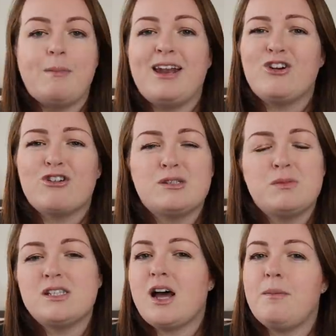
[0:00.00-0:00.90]
and at
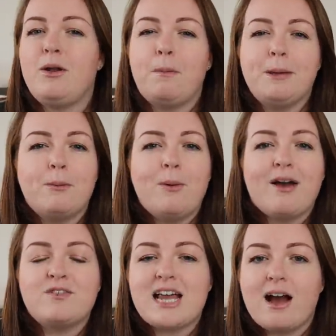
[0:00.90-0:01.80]
Christmas time a lot of people
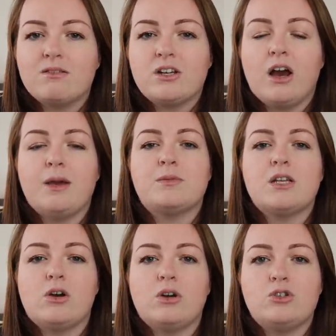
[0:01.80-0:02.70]
have downtime
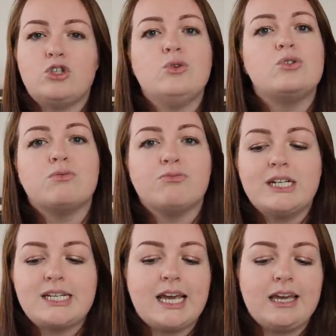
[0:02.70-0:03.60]
to do some
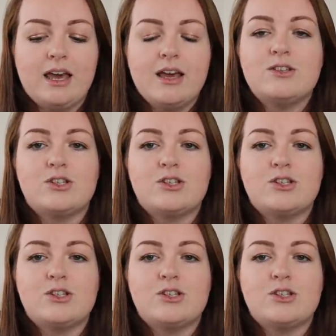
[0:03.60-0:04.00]
reading,